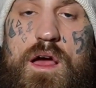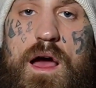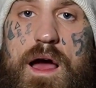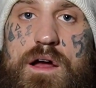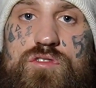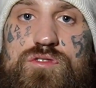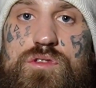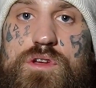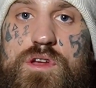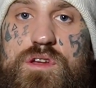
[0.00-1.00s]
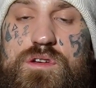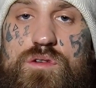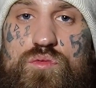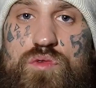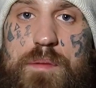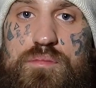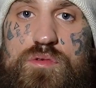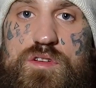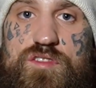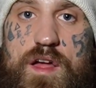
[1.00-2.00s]
actually
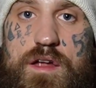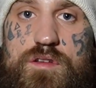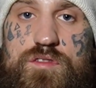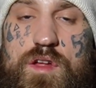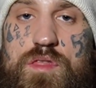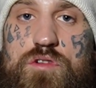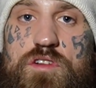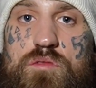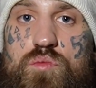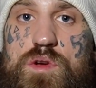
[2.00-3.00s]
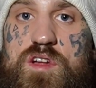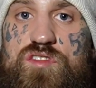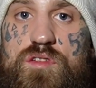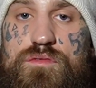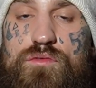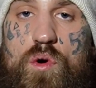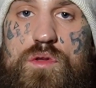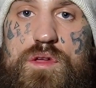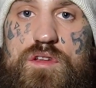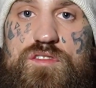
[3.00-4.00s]
represents. And there's a reason for
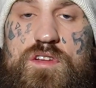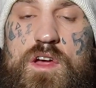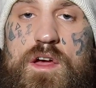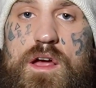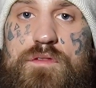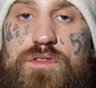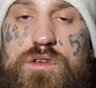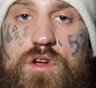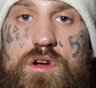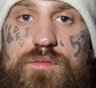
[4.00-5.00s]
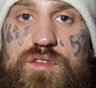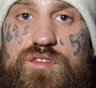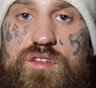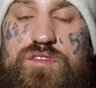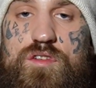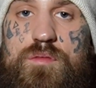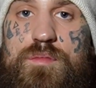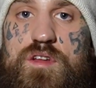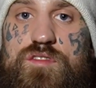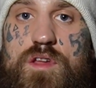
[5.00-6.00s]
this. If the nervous system
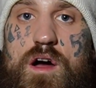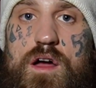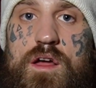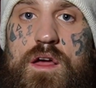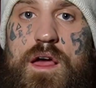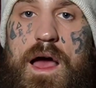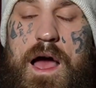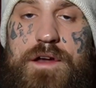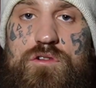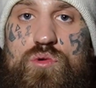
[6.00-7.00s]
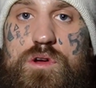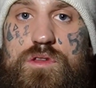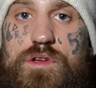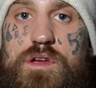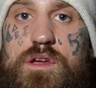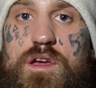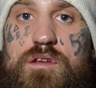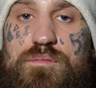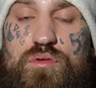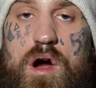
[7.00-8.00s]
is not adequately
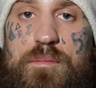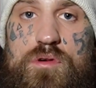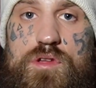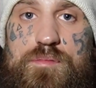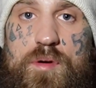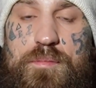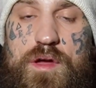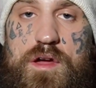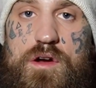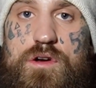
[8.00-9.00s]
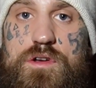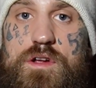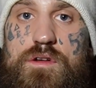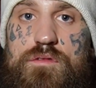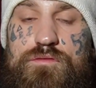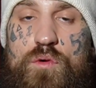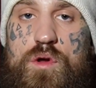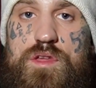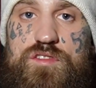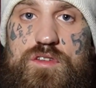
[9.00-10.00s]
and properly prepared for
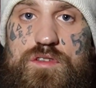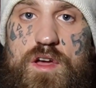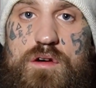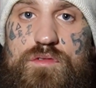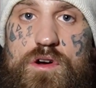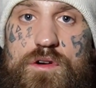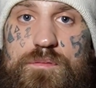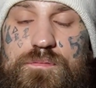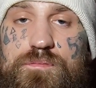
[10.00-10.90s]
this endeavor,